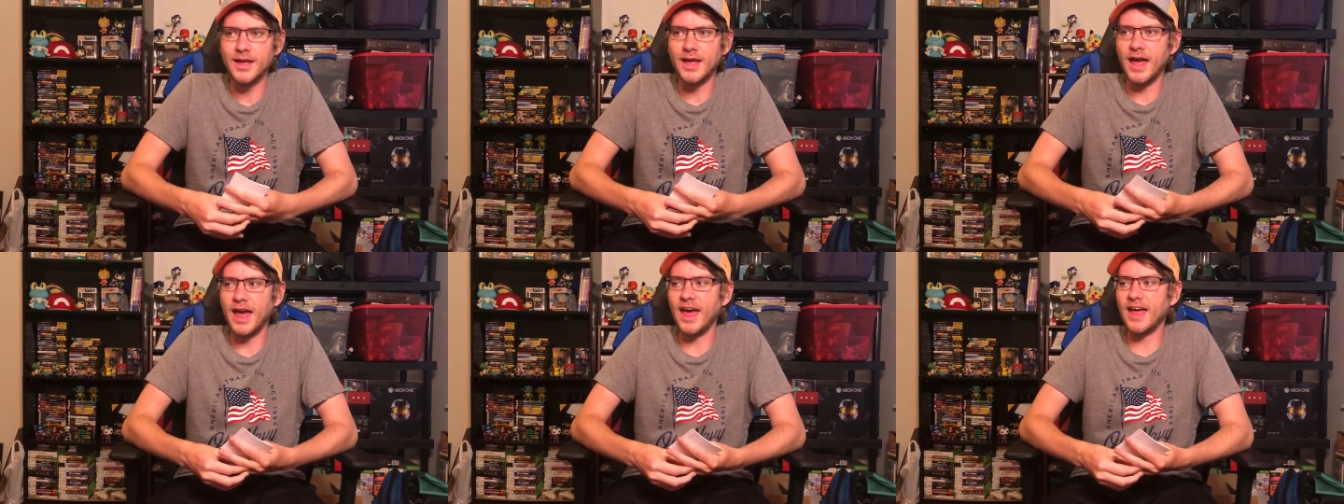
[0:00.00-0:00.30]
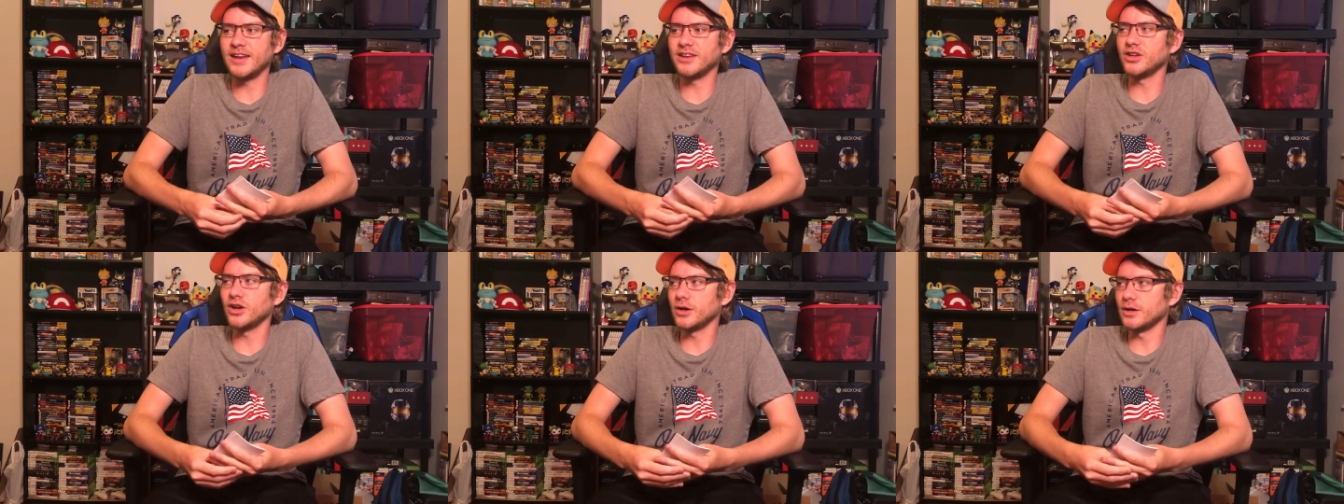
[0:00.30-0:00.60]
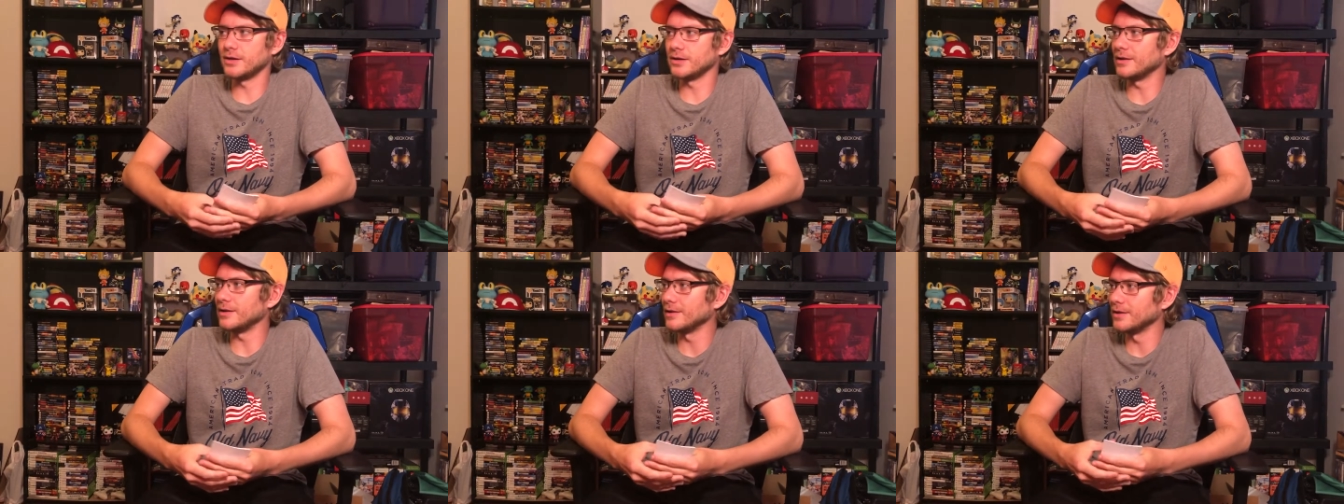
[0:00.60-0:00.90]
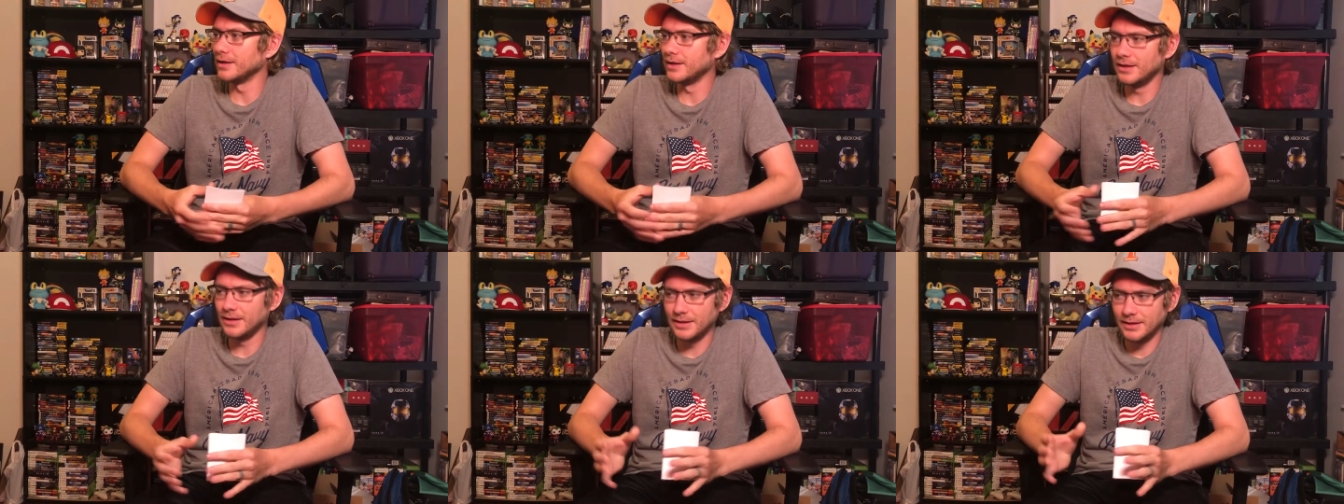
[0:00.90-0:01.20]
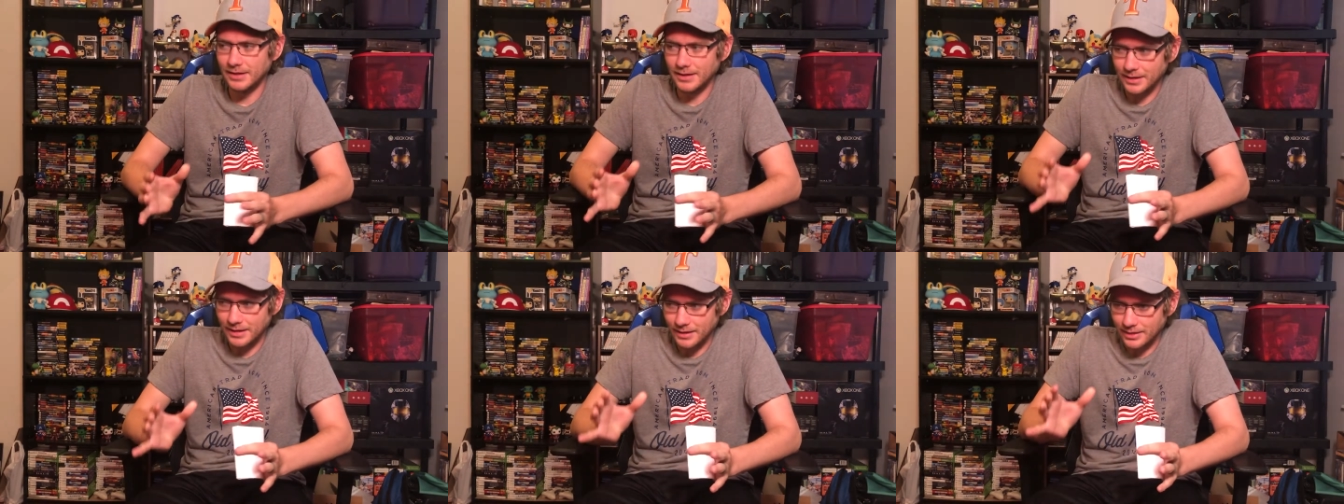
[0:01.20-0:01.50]
And y'all,
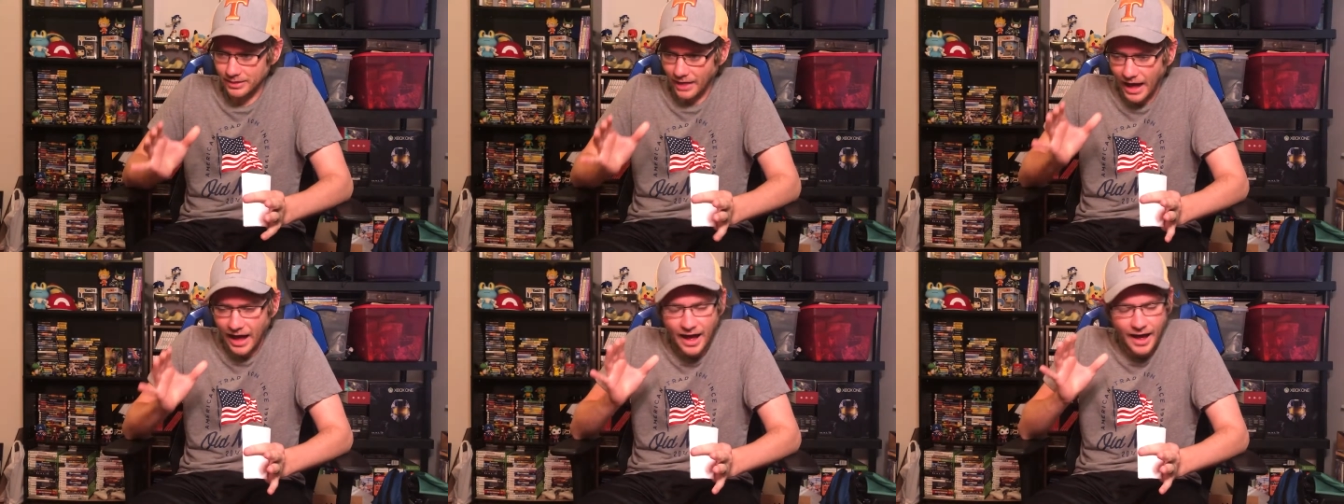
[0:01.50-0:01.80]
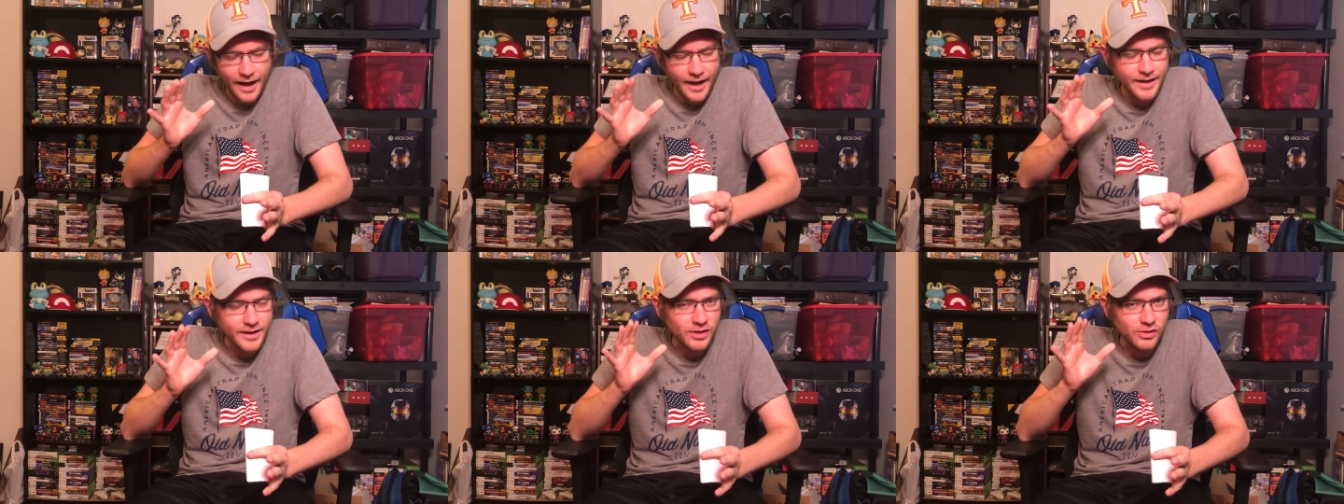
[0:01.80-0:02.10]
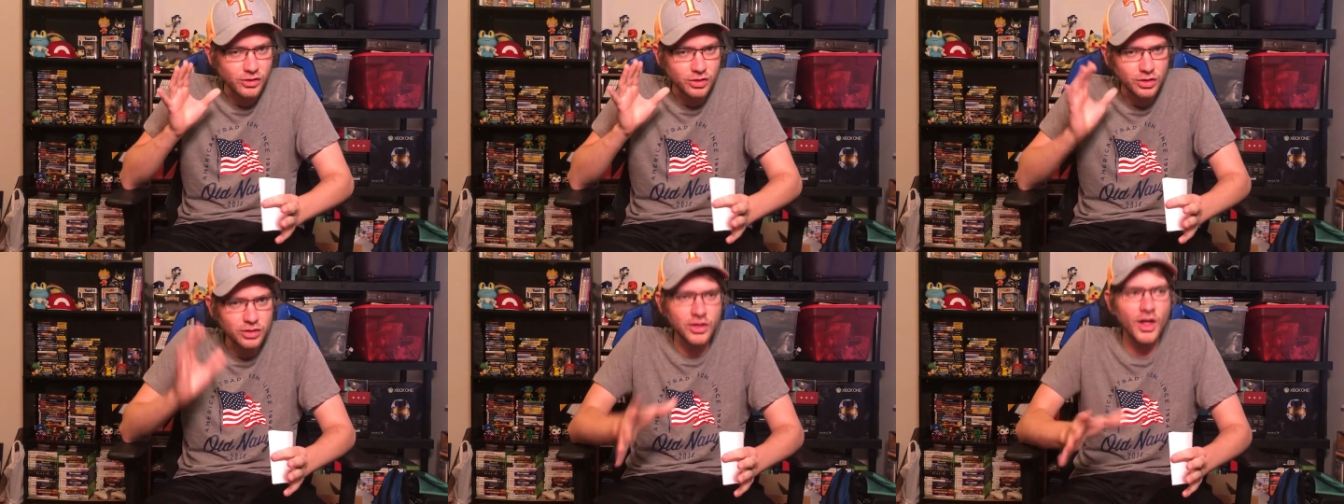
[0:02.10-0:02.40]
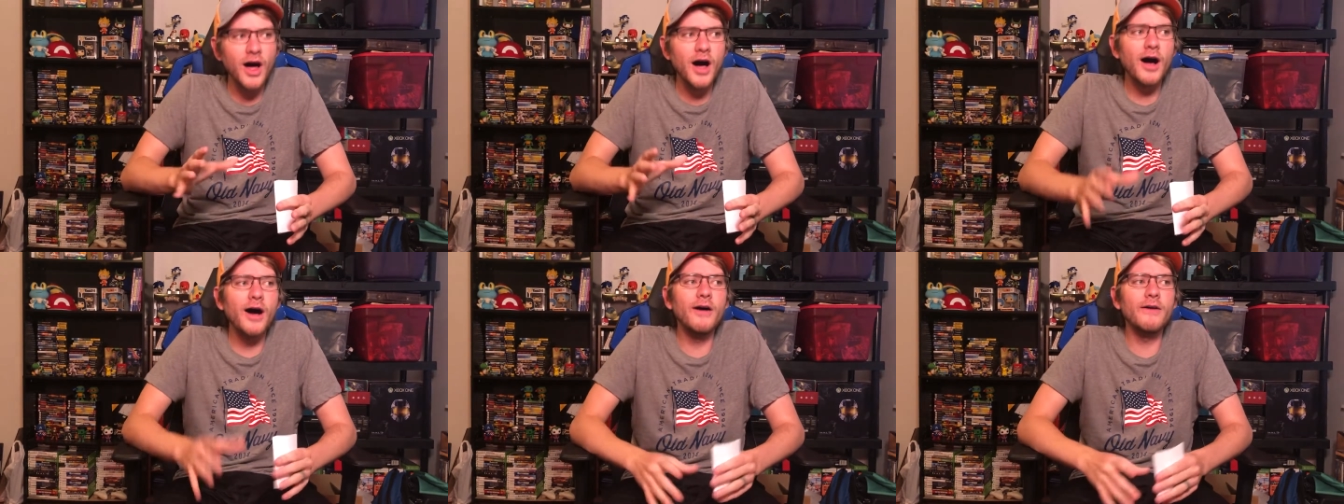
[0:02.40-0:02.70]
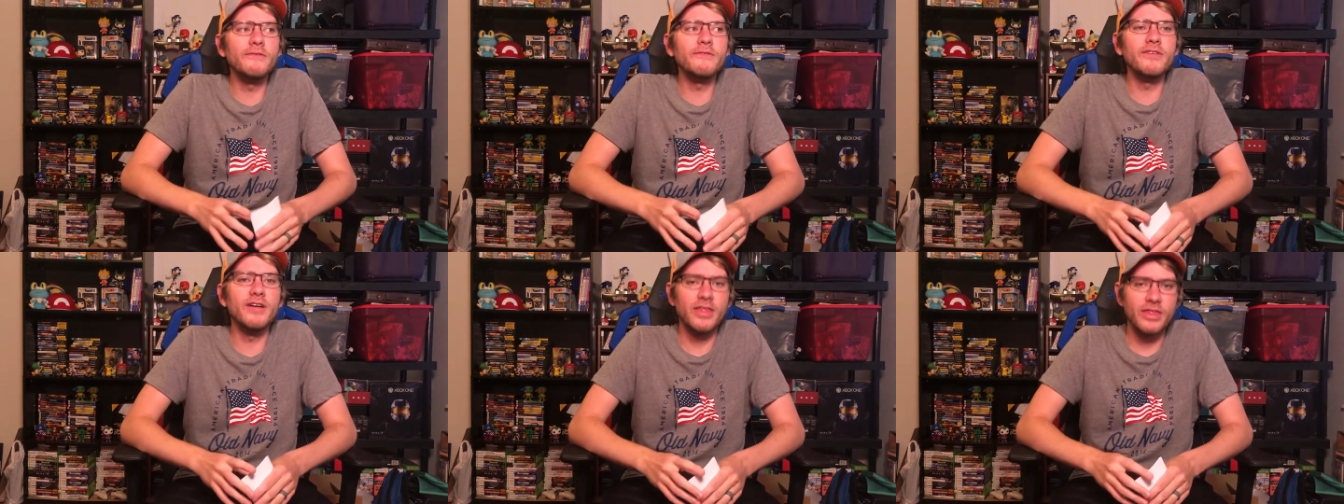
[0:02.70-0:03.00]
I
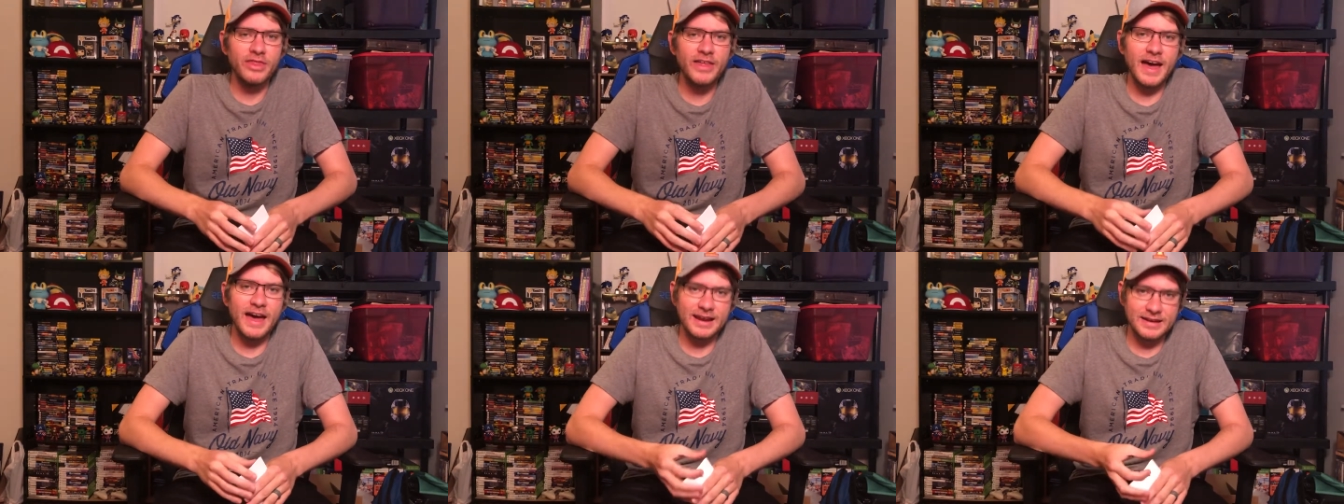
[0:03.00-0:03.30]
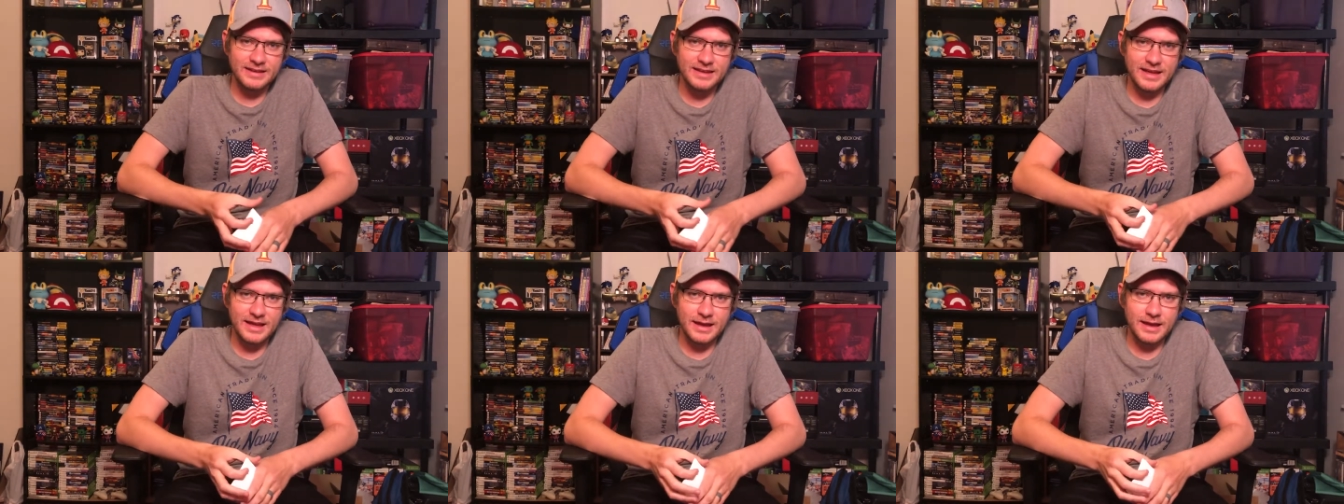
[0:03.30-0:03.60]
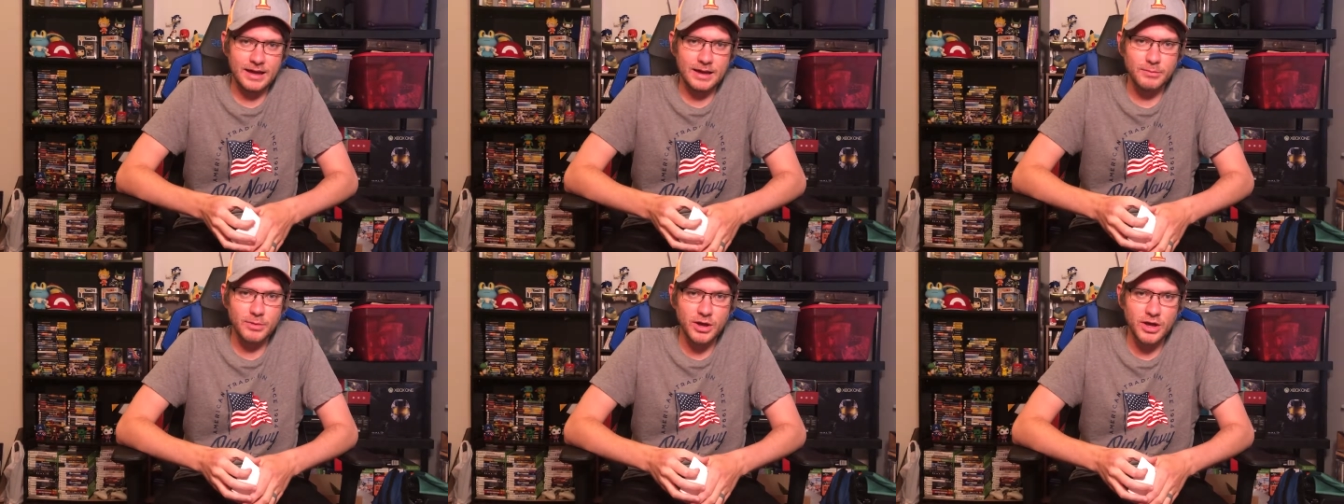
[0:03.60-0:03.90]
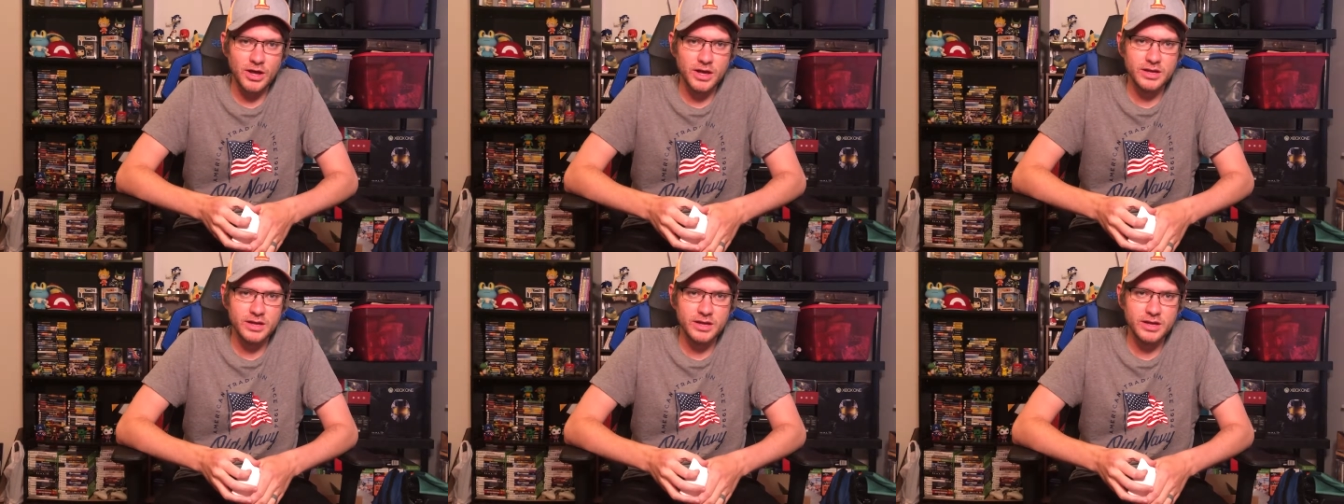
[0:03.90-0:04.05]
love that game